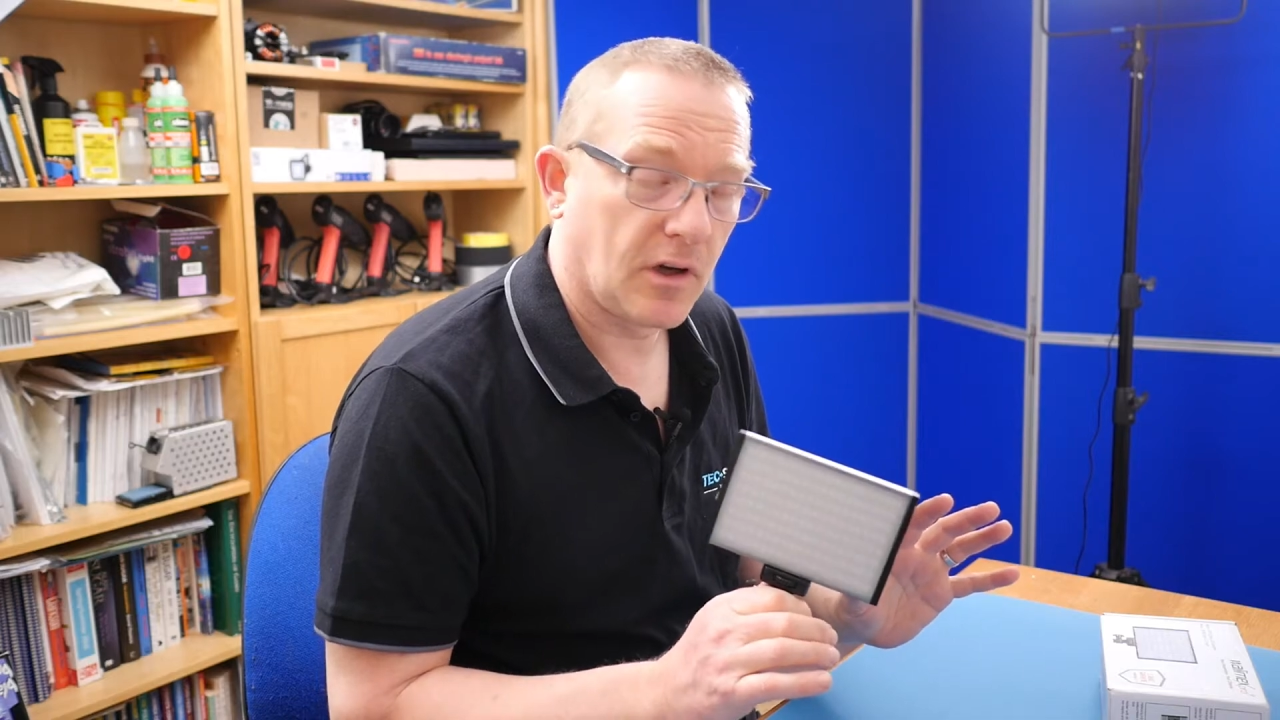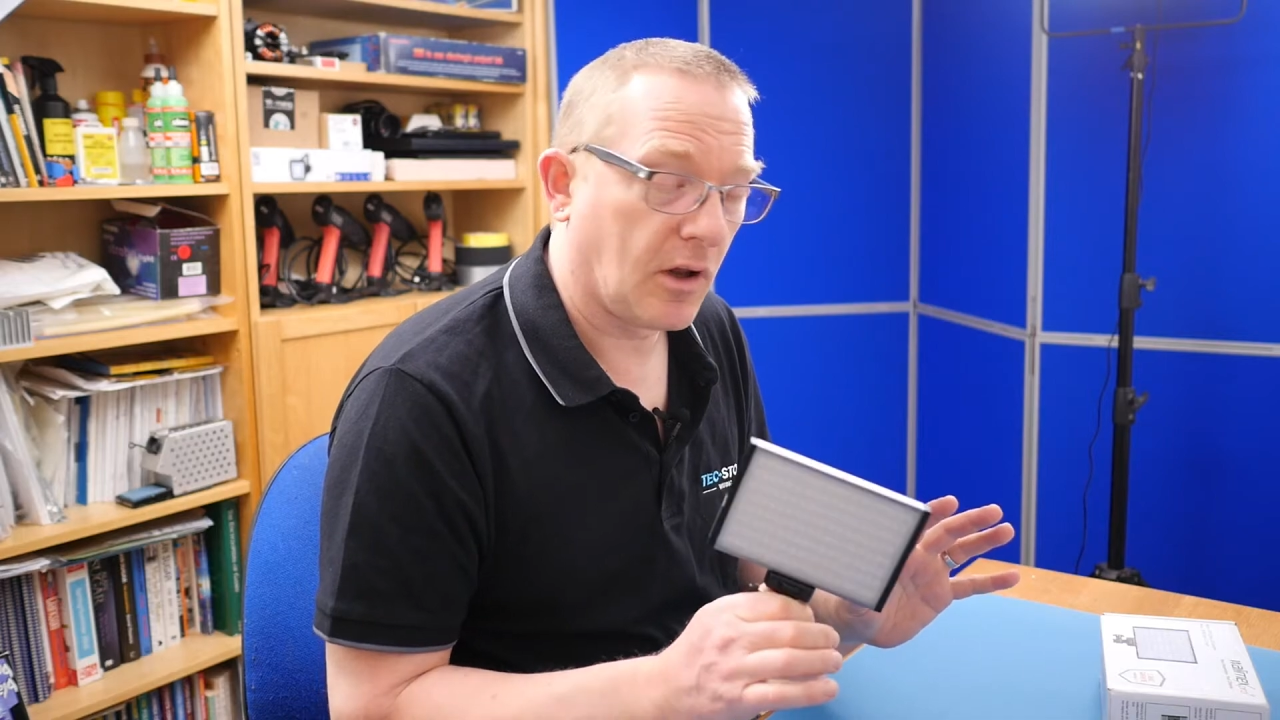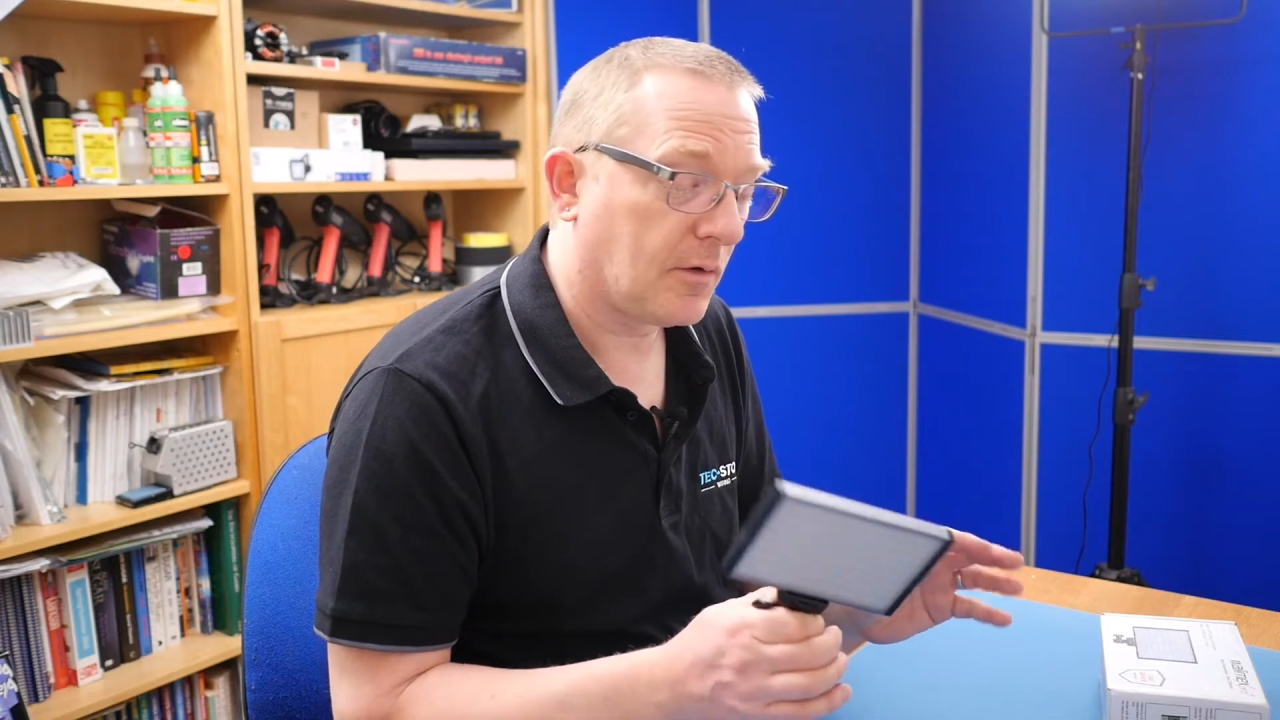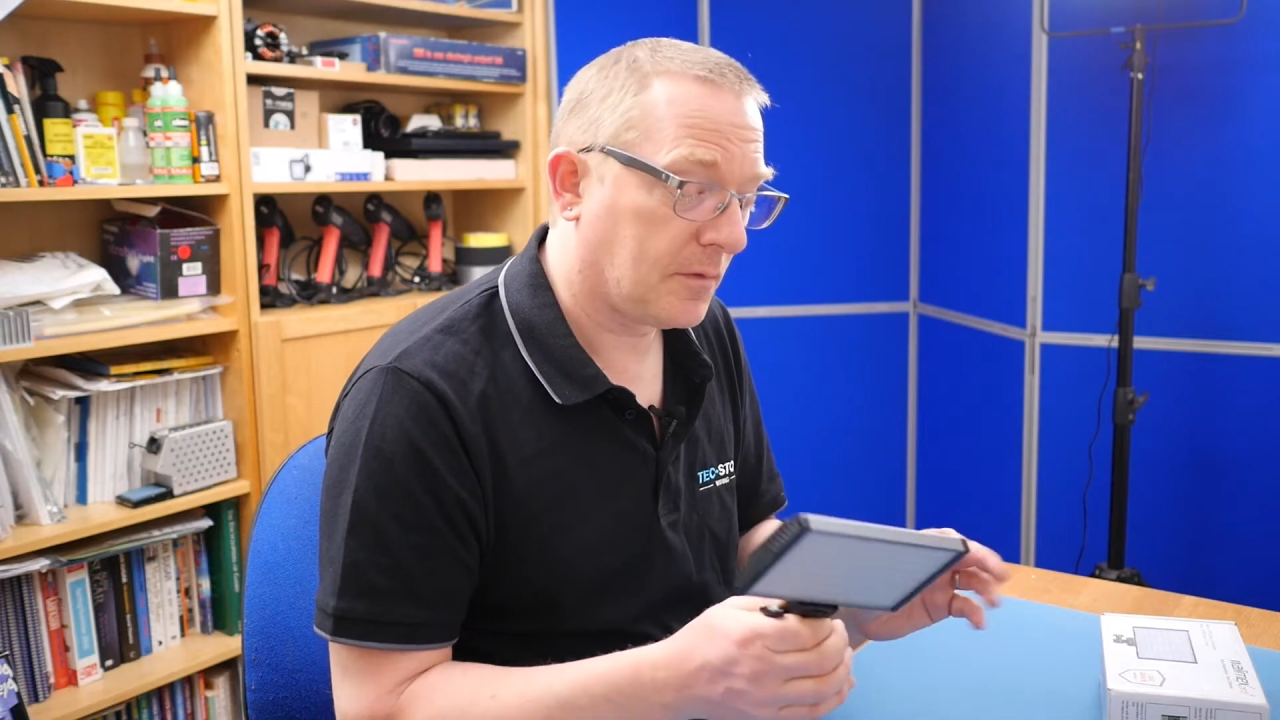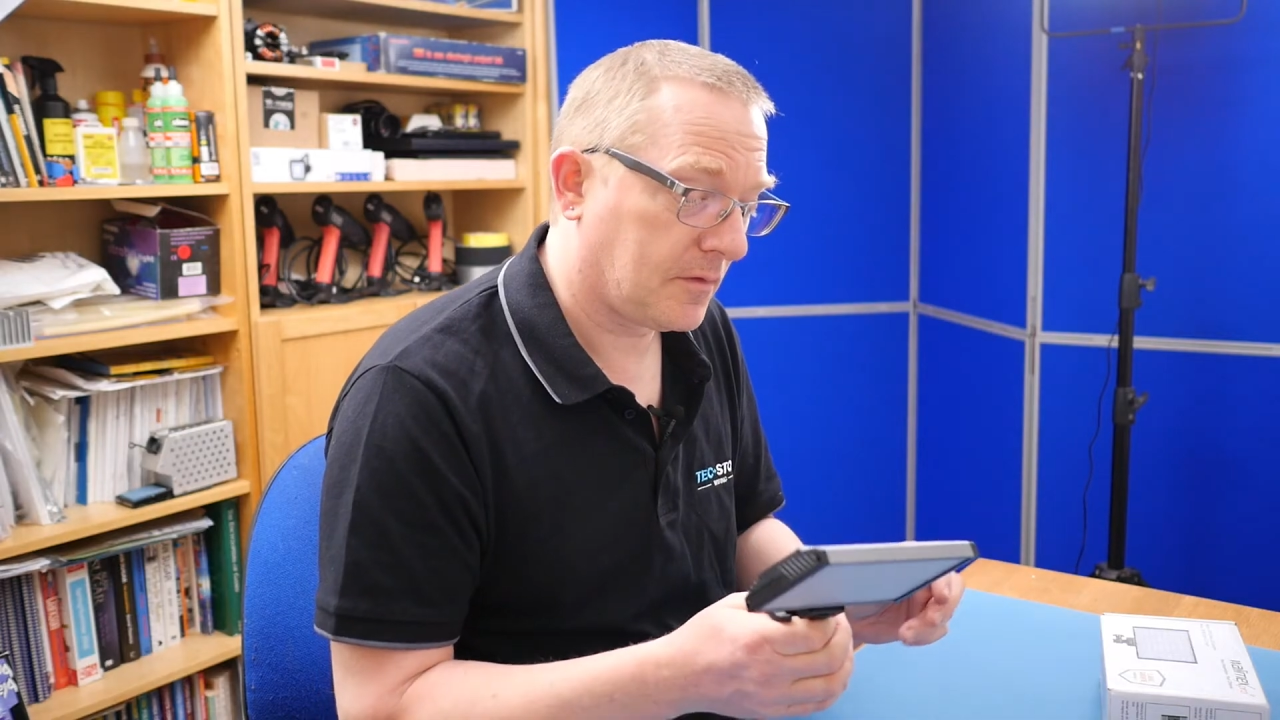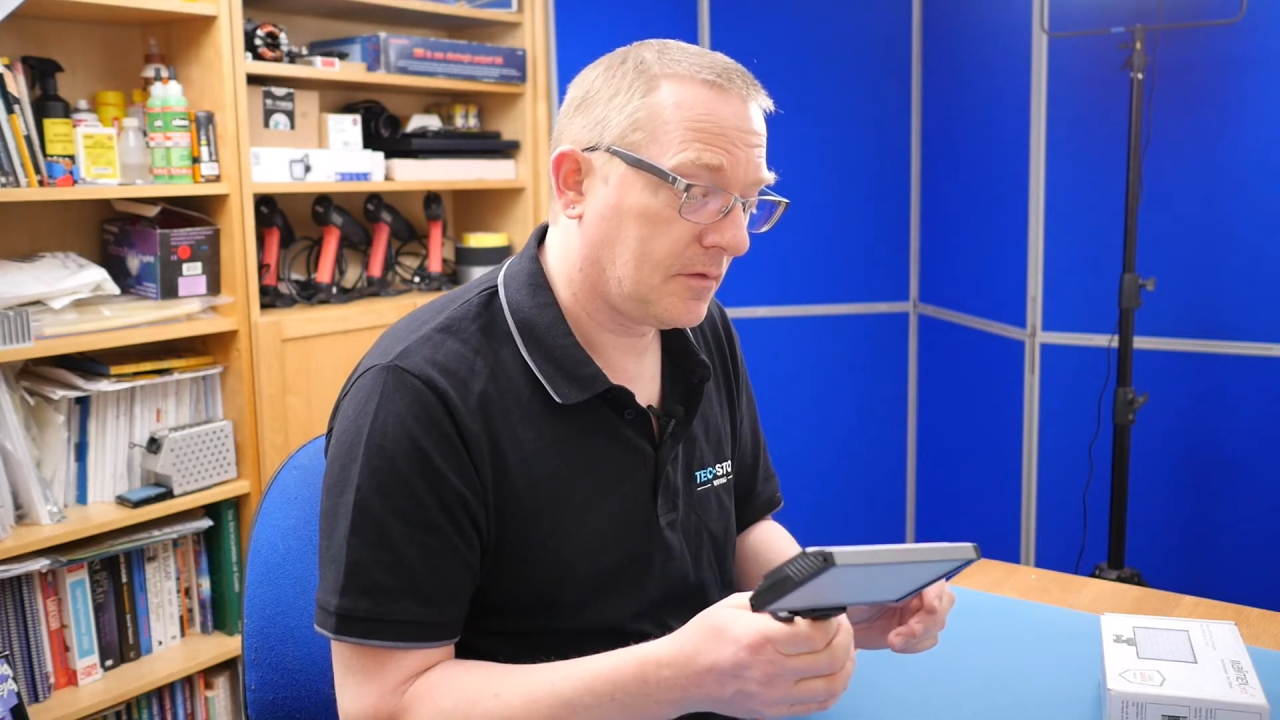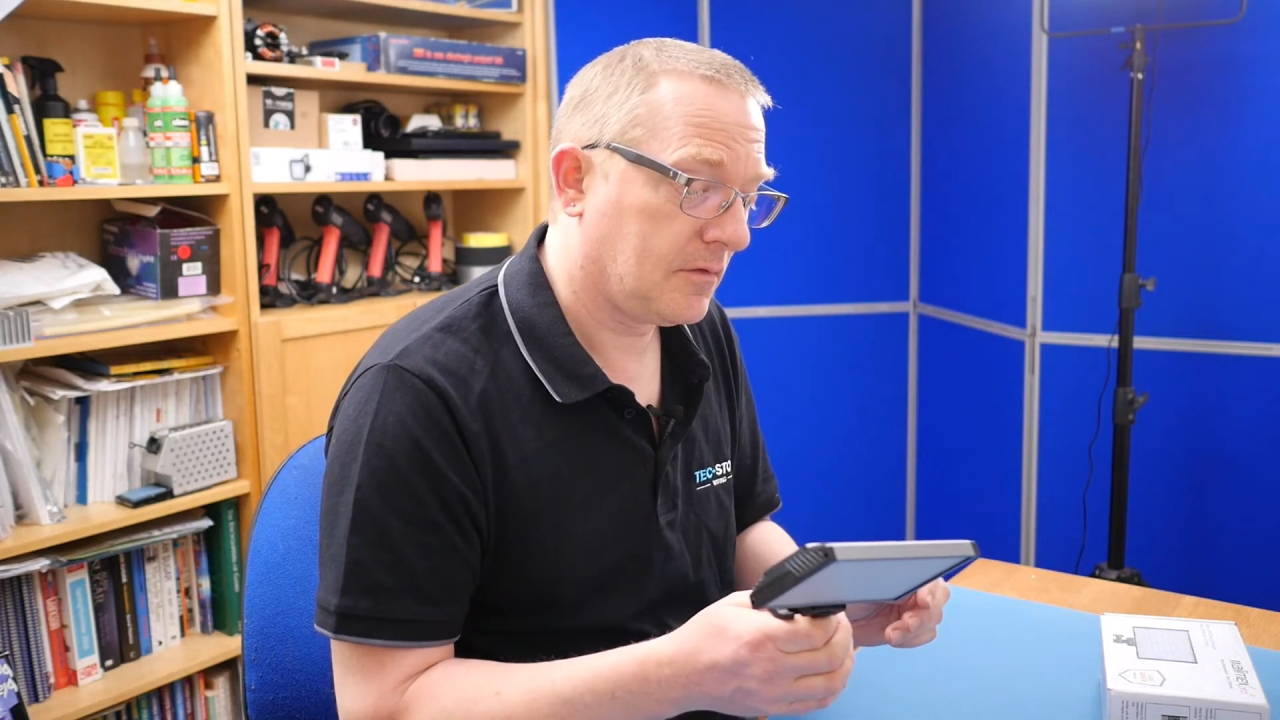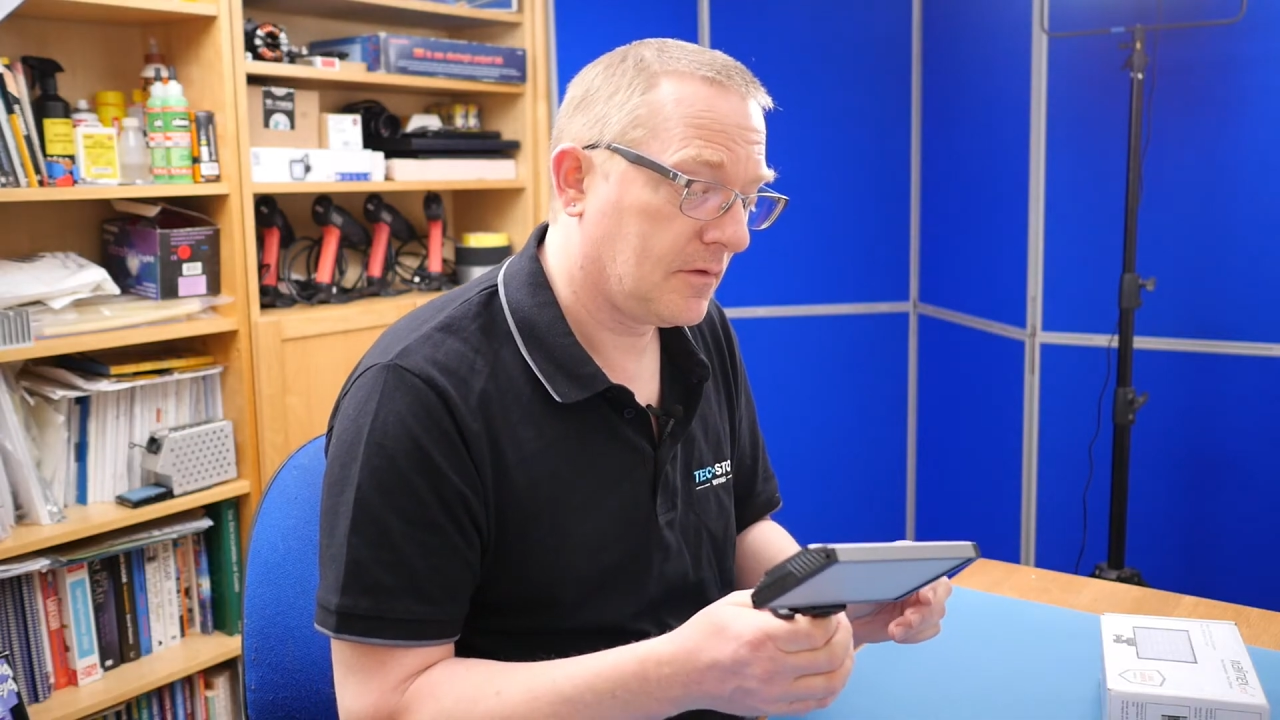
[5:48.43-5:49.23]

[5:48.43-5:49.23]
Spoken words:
loft.